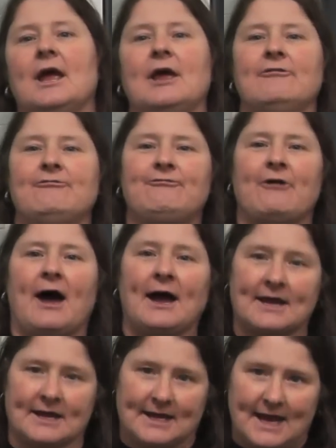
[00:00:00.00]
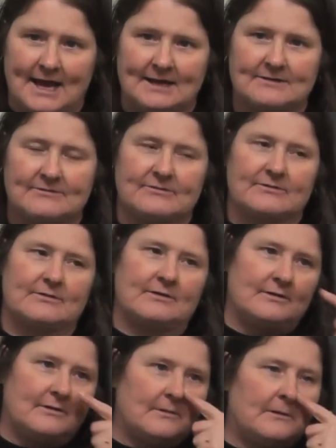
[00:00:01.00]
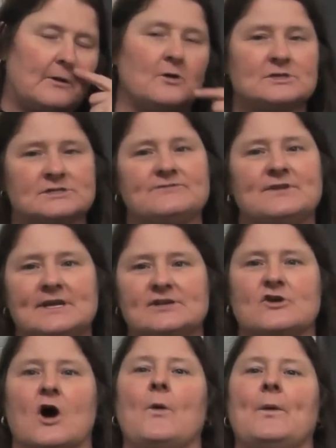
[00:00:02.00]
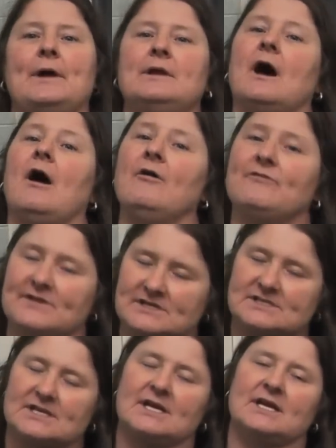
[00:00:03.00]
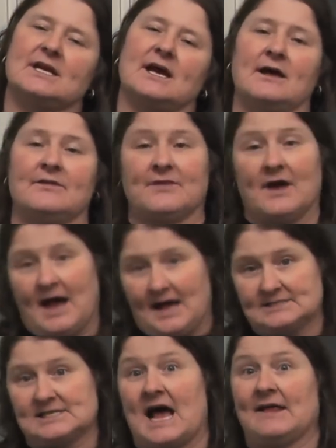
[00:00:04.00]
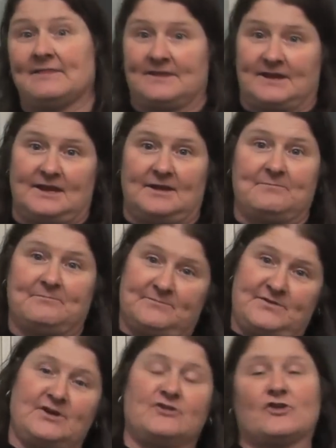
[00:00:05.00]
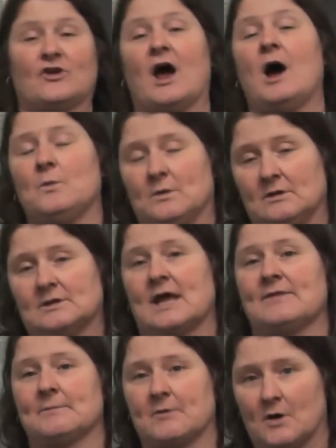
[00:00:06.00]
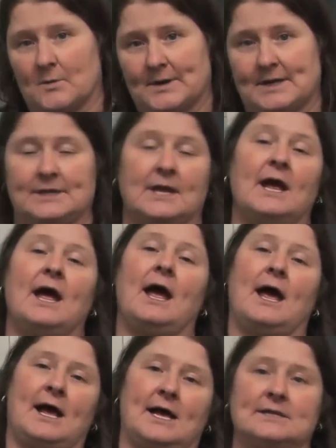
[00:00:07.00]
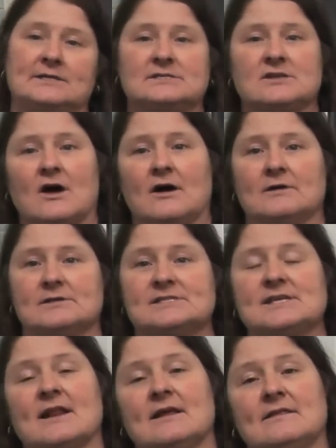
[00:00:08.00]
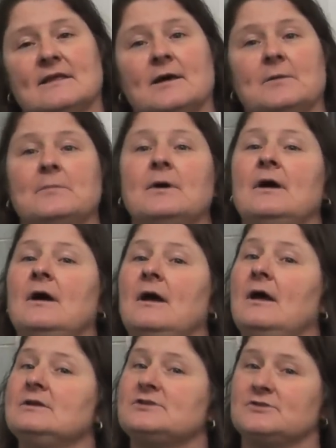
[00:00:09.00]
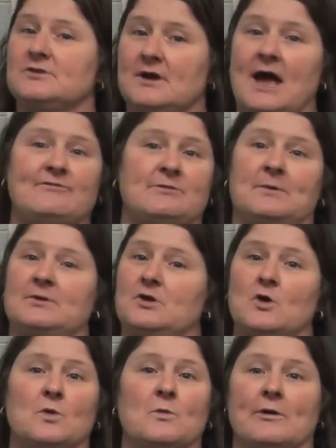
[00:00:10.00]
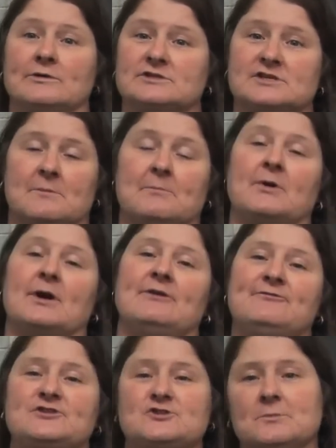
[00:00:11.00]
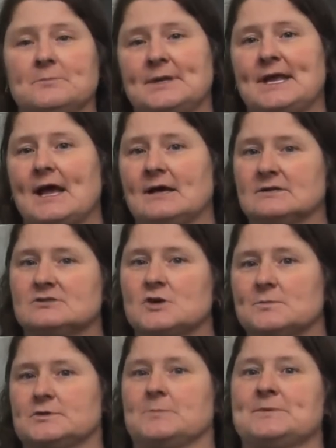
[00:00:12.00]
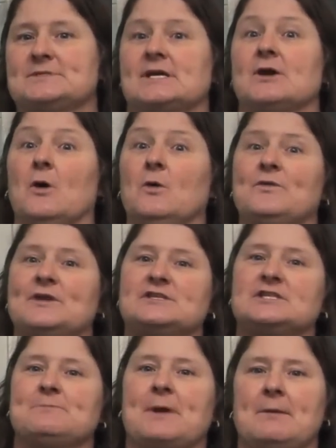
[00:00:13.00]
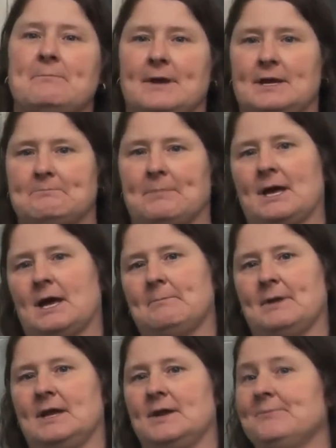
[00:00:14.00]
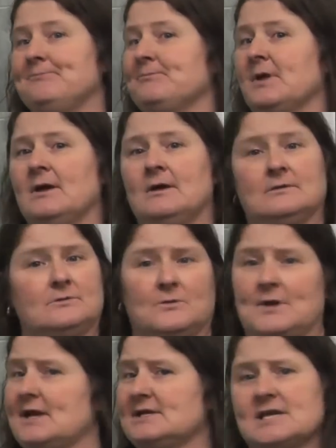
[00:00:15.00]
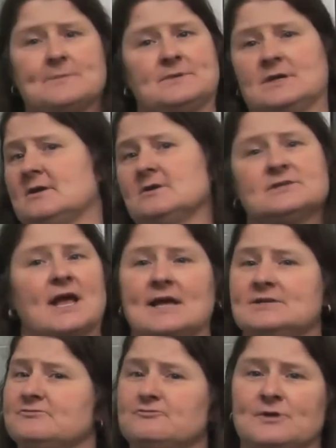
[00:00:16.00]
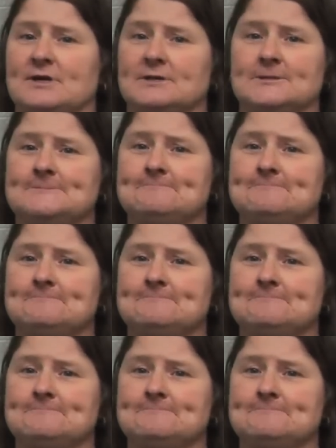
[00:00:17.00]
If I can get loads of these going, obviously, the hats and the t-shirt, I will get them going and start selling them to everybody who wants them. But if somebody else comes up and says, oh, this has been made by me, don't accept it, because it isn't real.